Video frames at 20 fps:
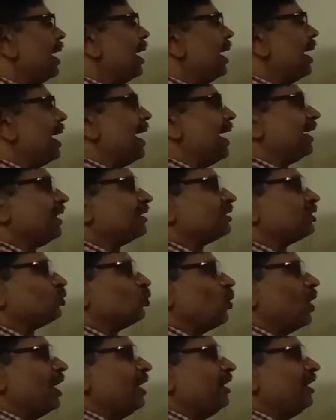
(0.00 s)

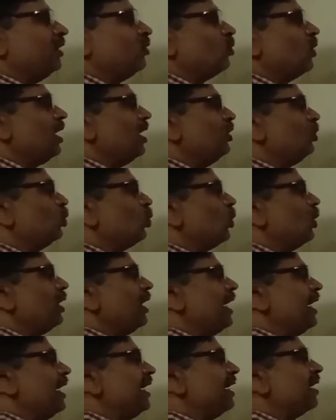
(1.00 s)
x1 equal to
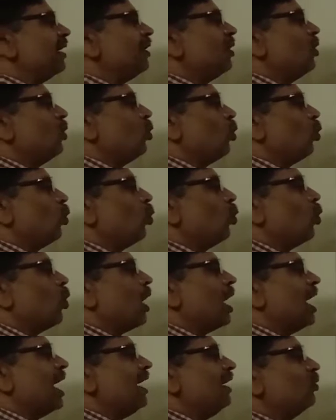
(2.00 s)
a,
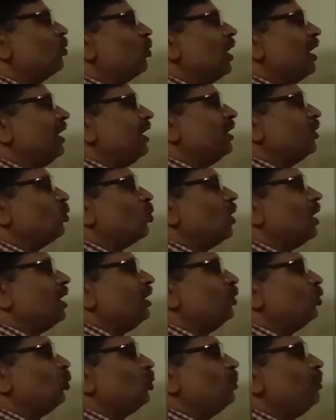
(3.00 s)
y1 equal
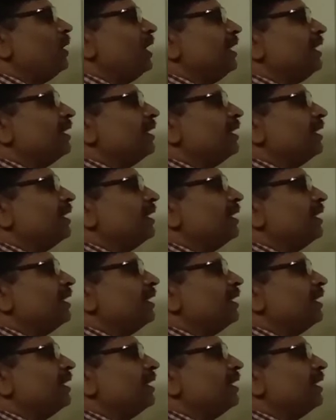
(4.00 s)
to b,